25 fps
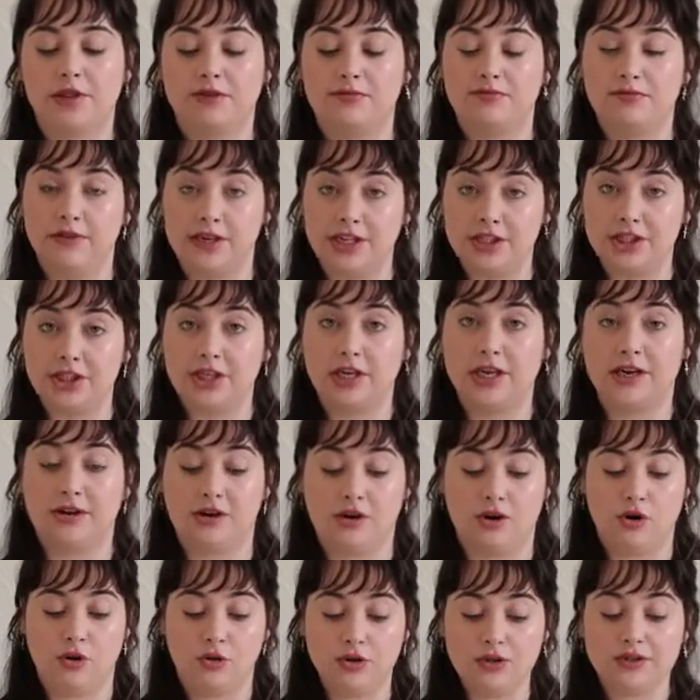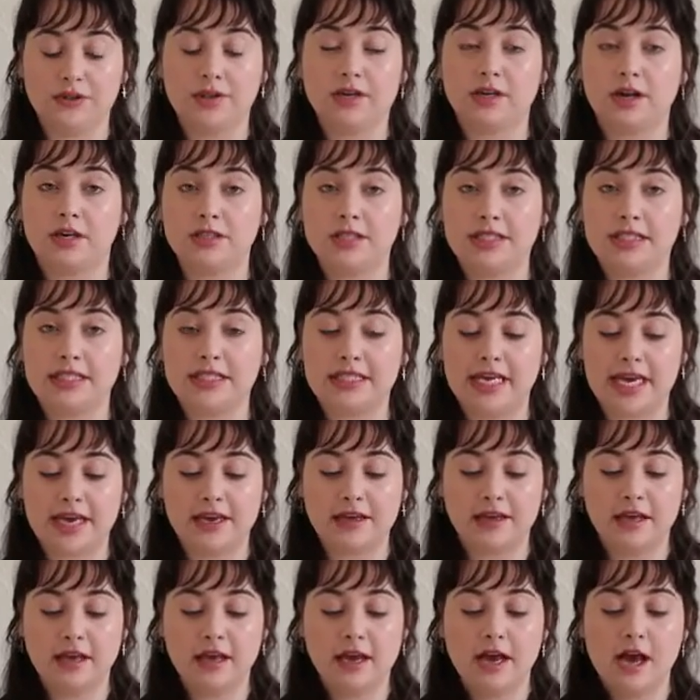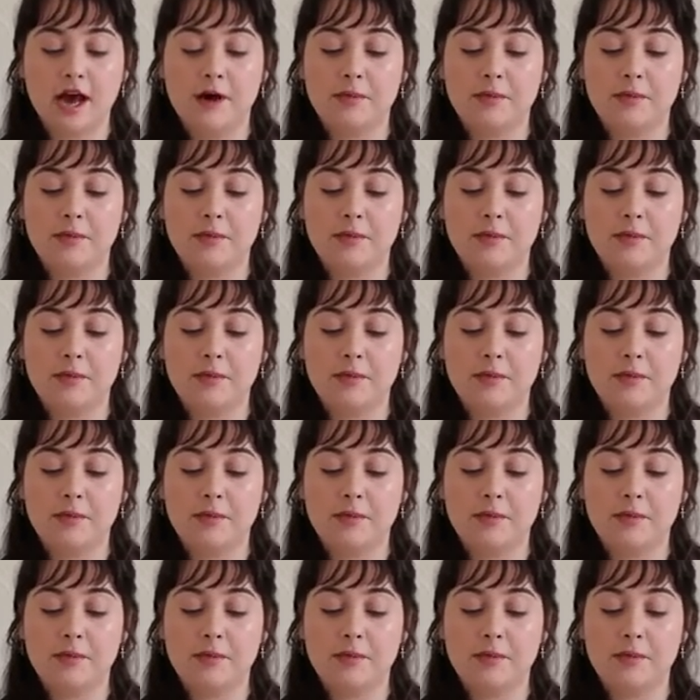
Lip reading: the vision and goals of the Nazi state,